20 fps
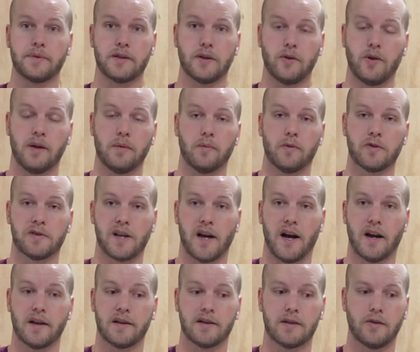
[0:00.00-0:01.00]
to it and more
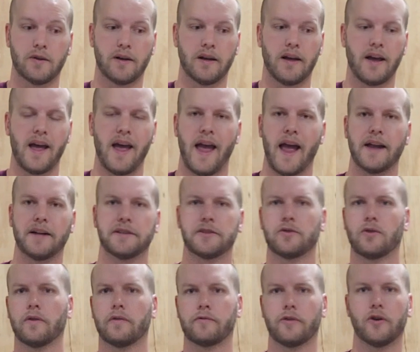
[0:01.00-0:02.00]
sawdust to it and just
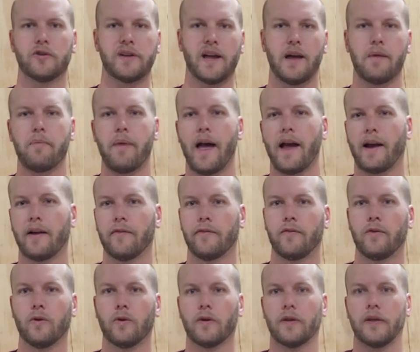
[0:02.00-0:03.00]
sort of rotate back and
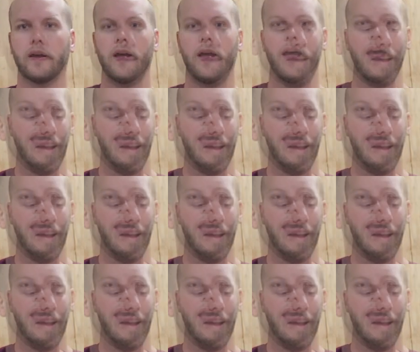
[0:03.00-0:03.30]
forth.